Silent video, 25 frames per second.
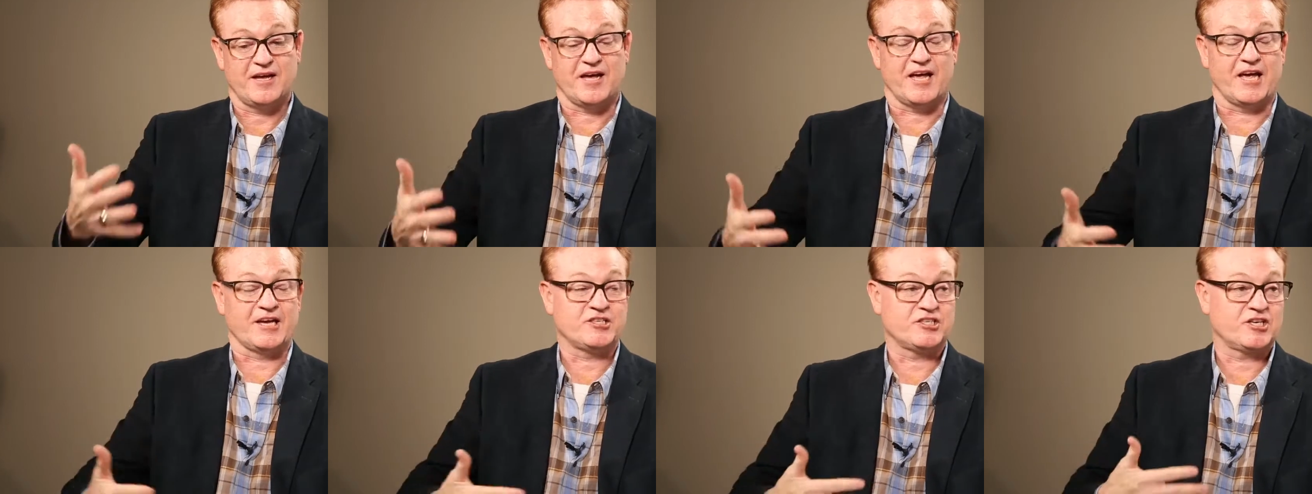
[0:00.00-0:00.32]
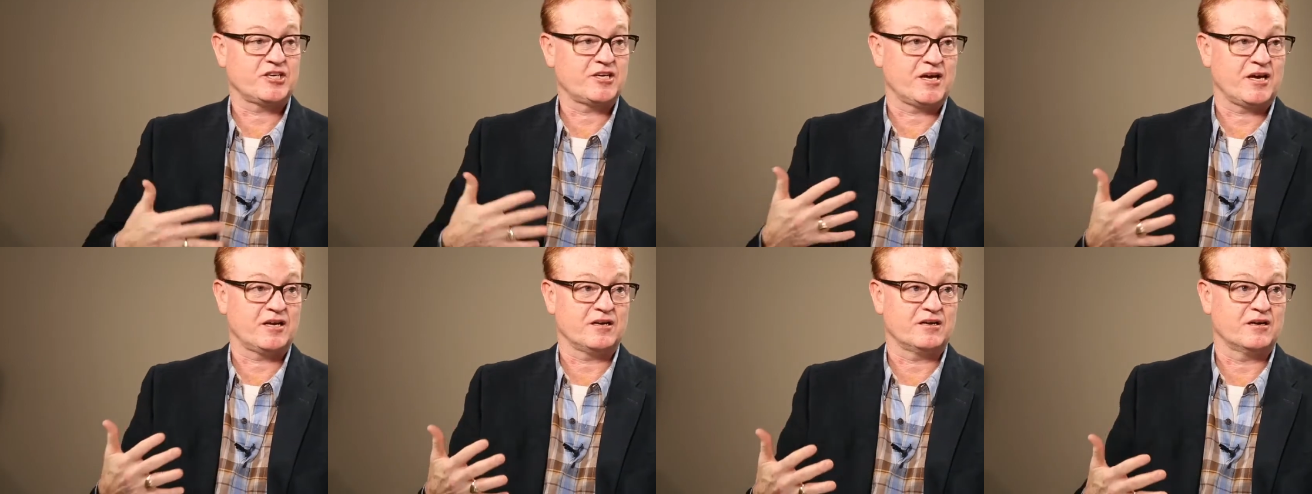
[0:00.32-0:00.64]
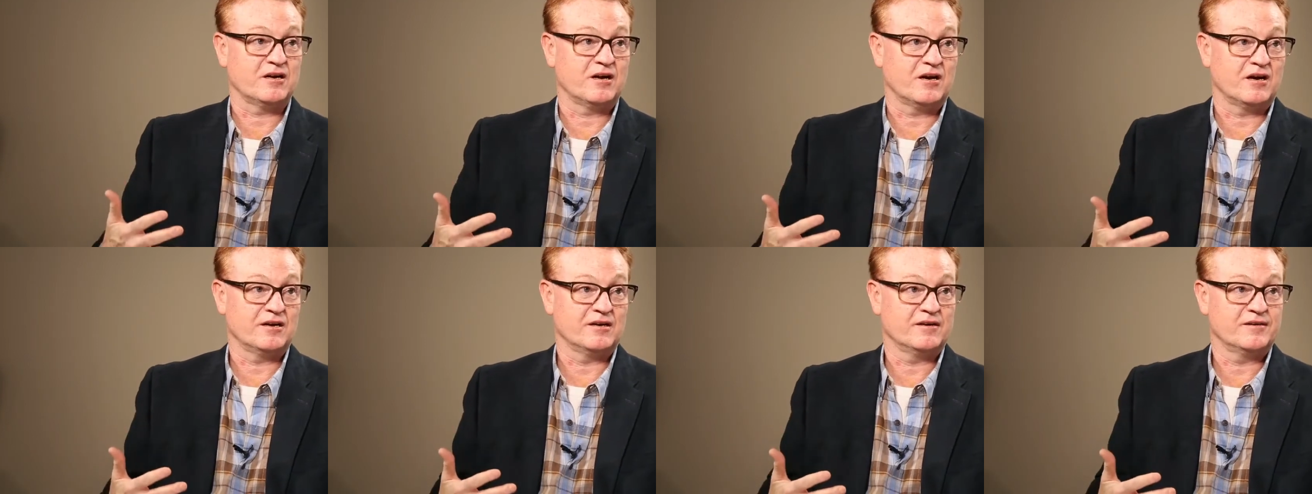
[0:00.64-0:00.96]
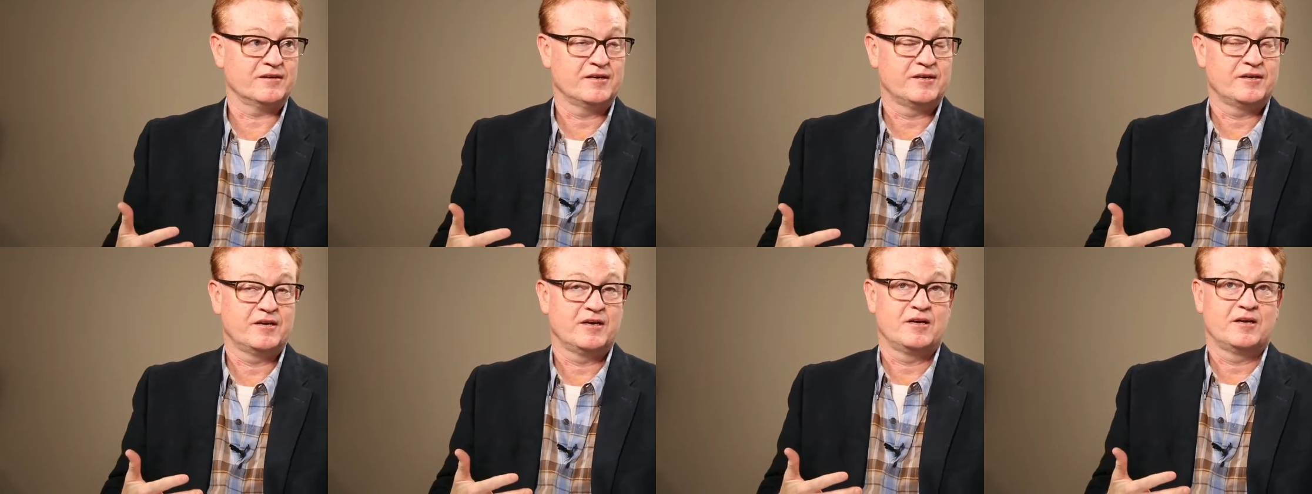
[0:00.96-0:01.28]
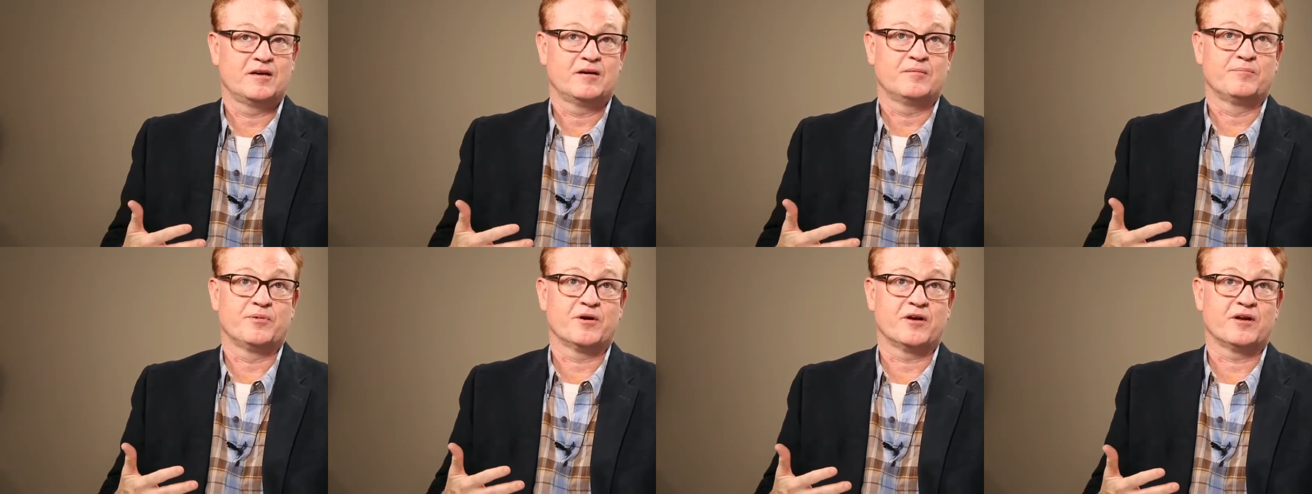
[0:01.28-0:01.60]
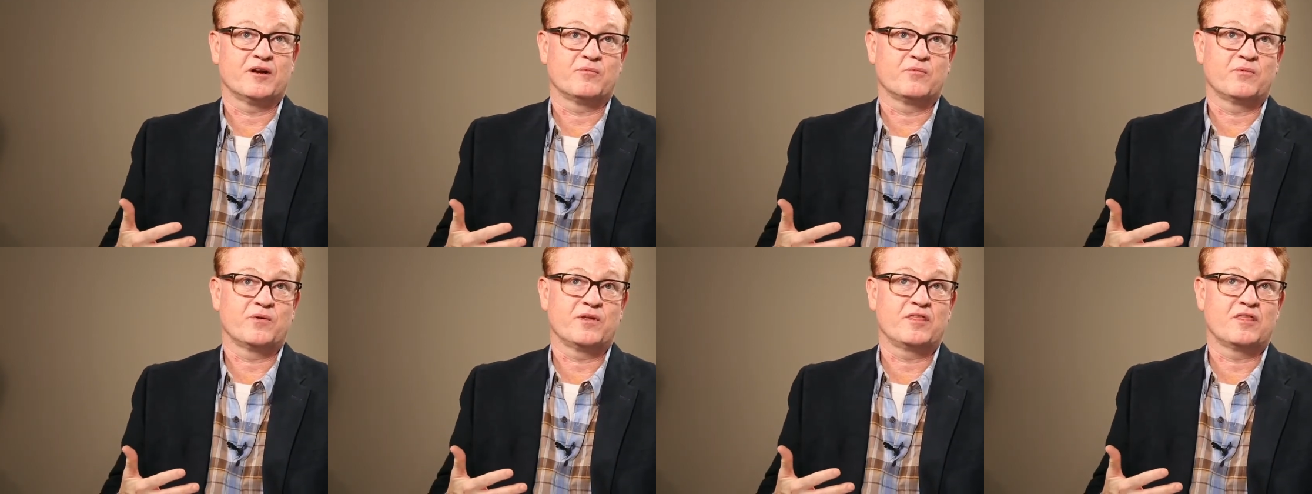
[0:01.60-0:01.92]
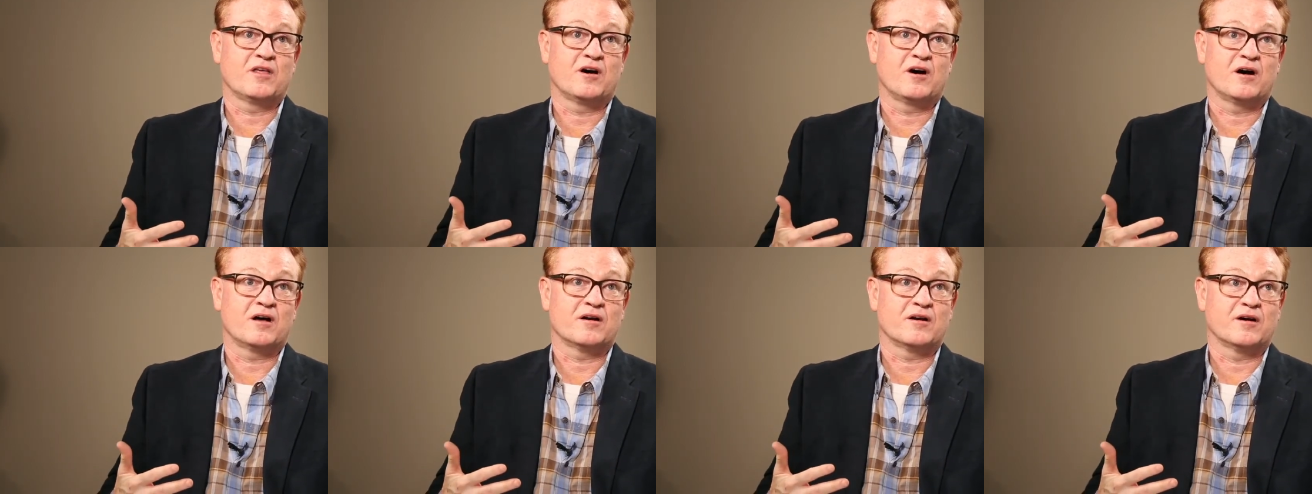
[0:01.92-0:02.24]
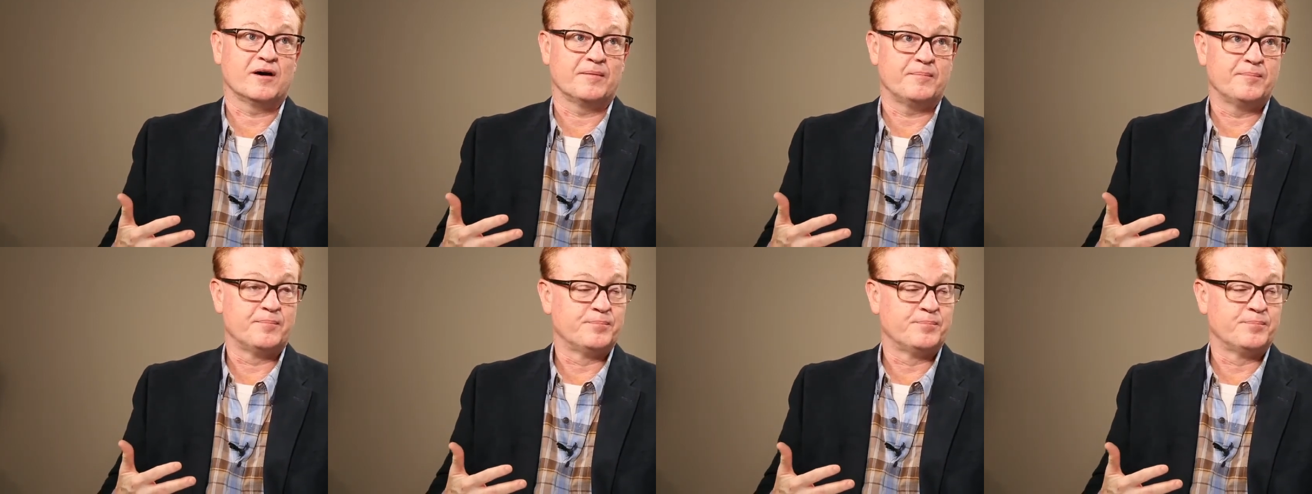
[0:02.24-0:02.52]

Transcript: educated on it. But we thought a